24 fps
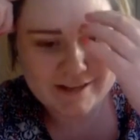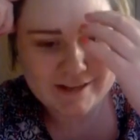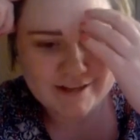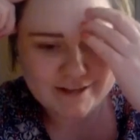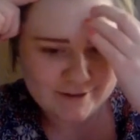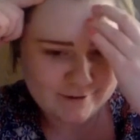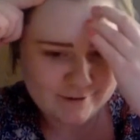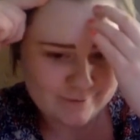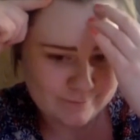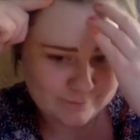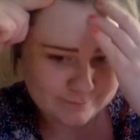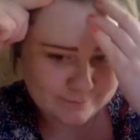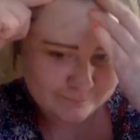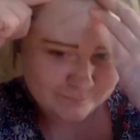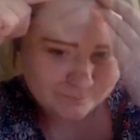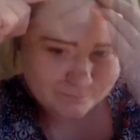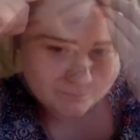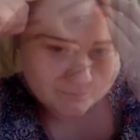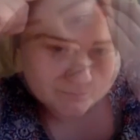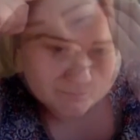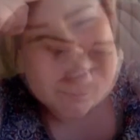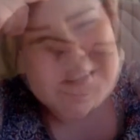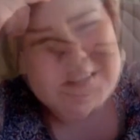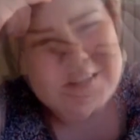Um,
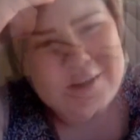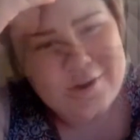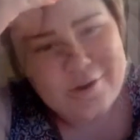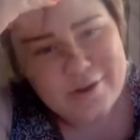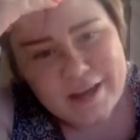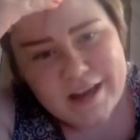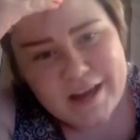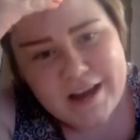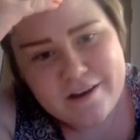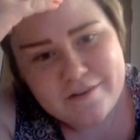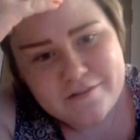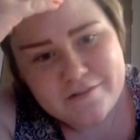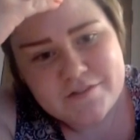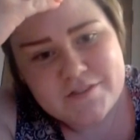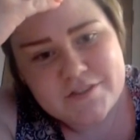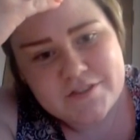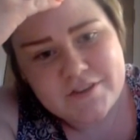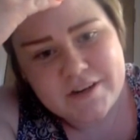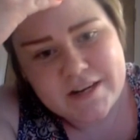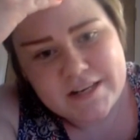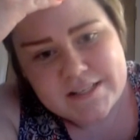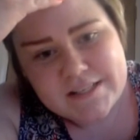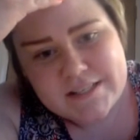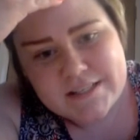even though we have
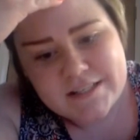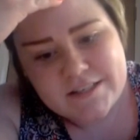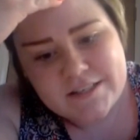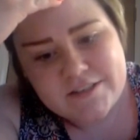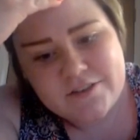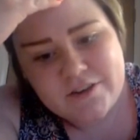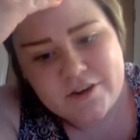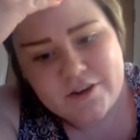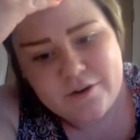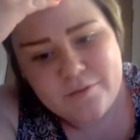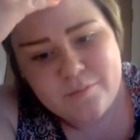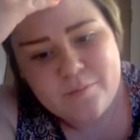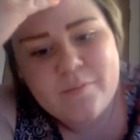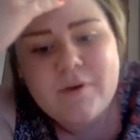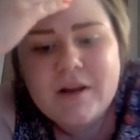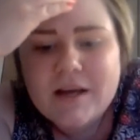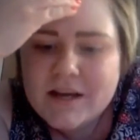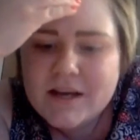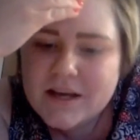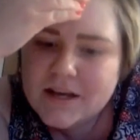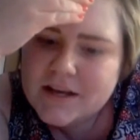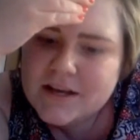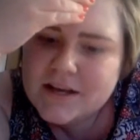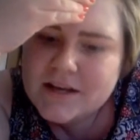Tourette's syndrome,
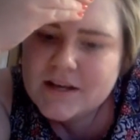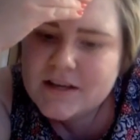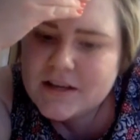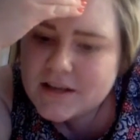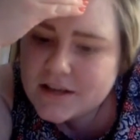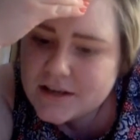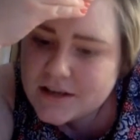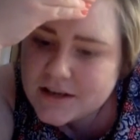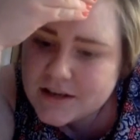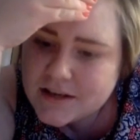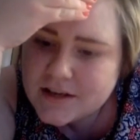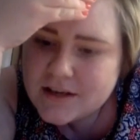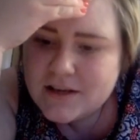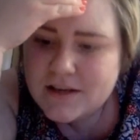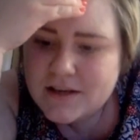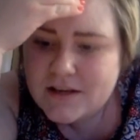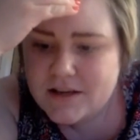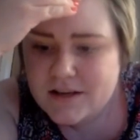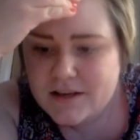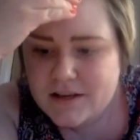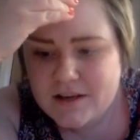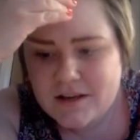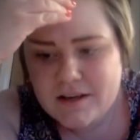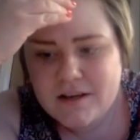like
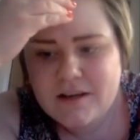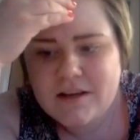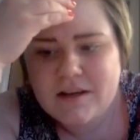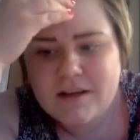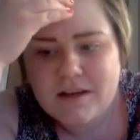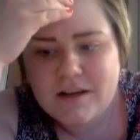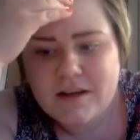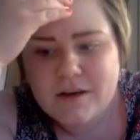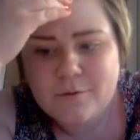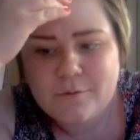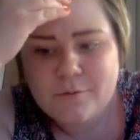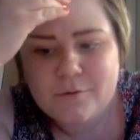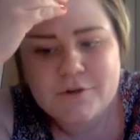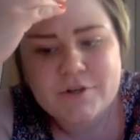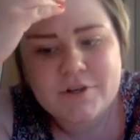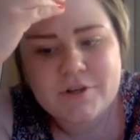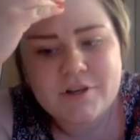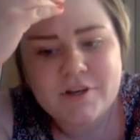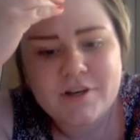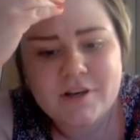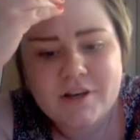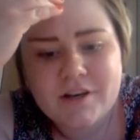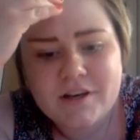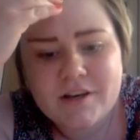I
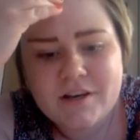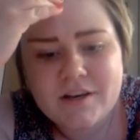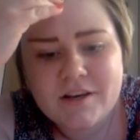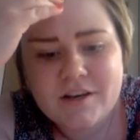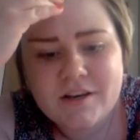wouldn't